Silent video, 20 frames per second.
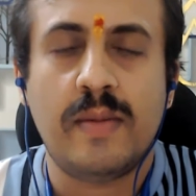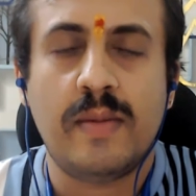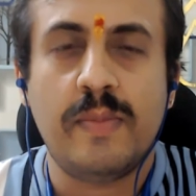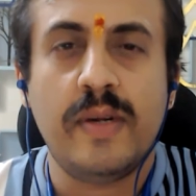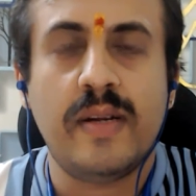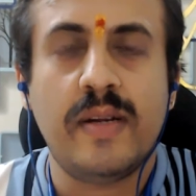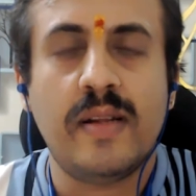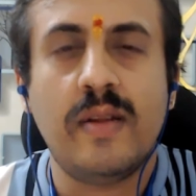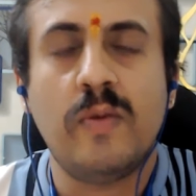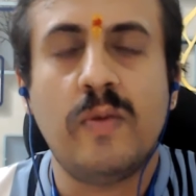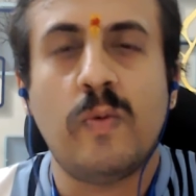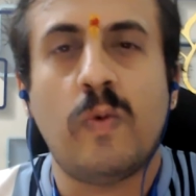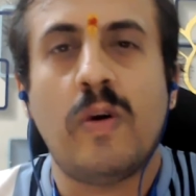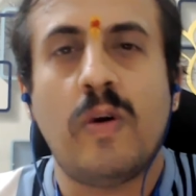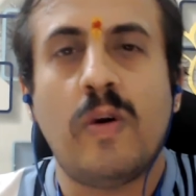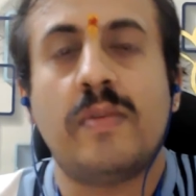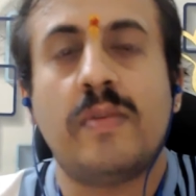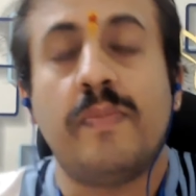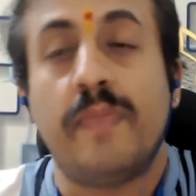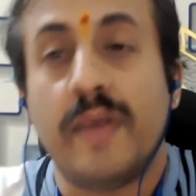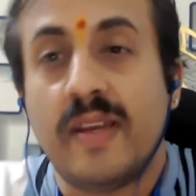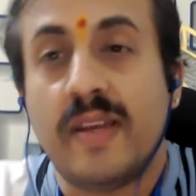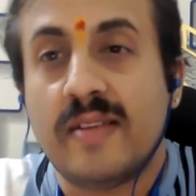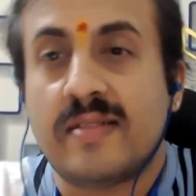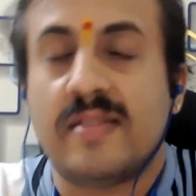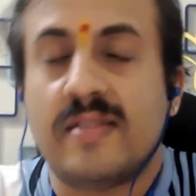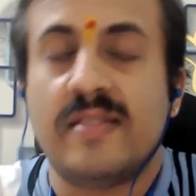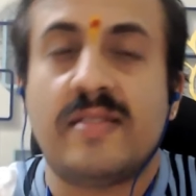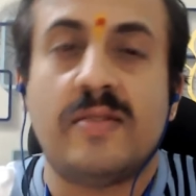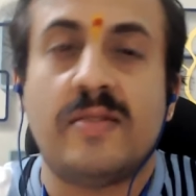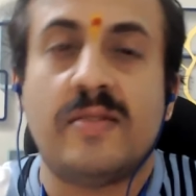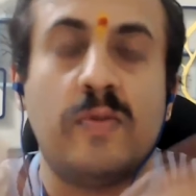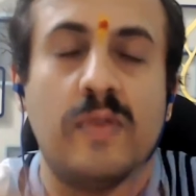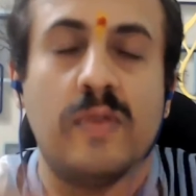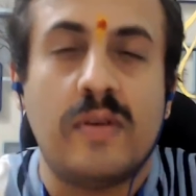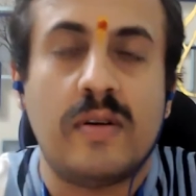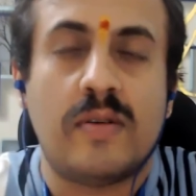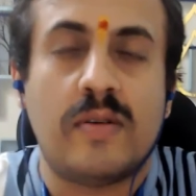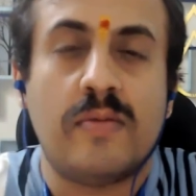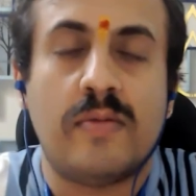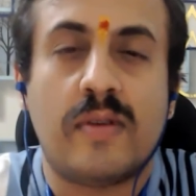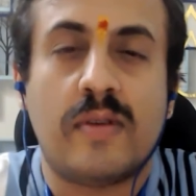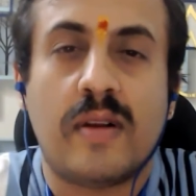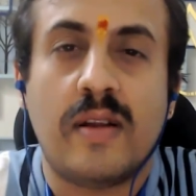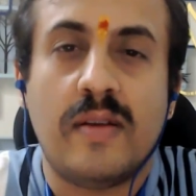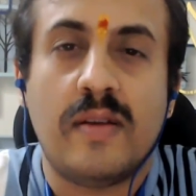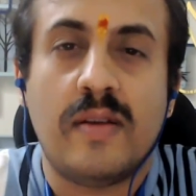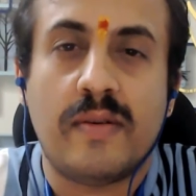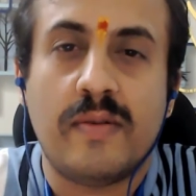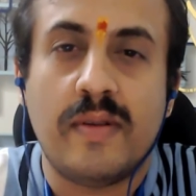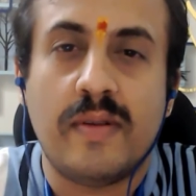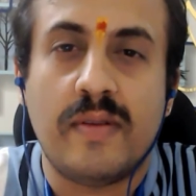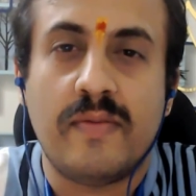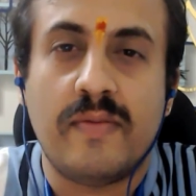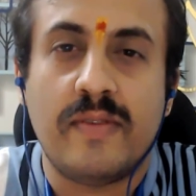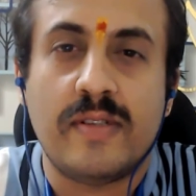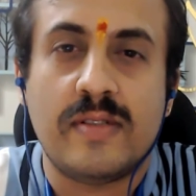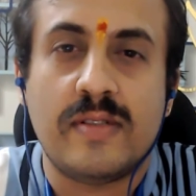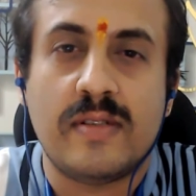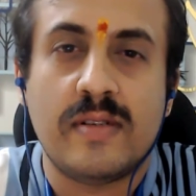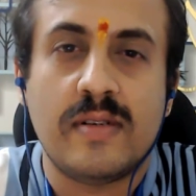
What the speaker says: Let me tell you what basis you want to try to.